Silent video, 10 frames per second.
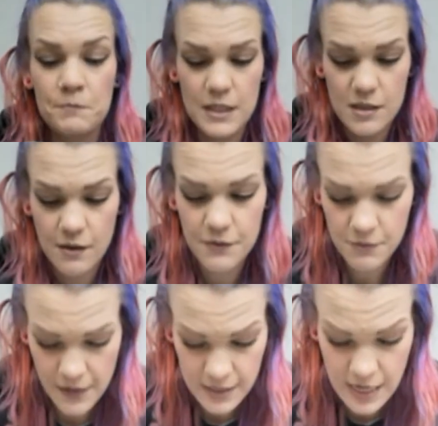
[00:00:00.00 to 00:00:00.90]
This stuff
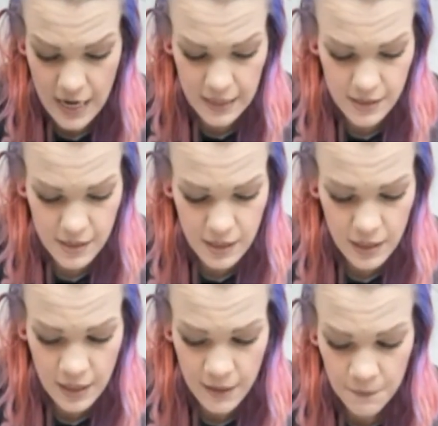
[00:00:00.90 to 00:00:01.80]
is fantastic,
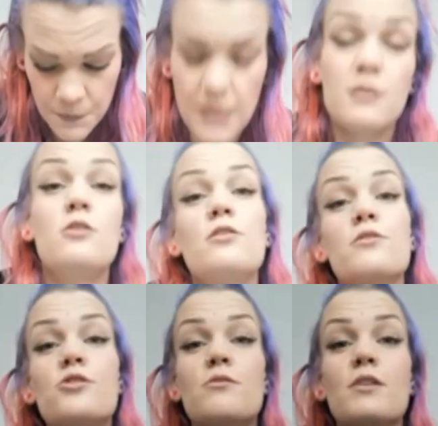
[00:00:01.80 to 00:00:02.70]
and the dilution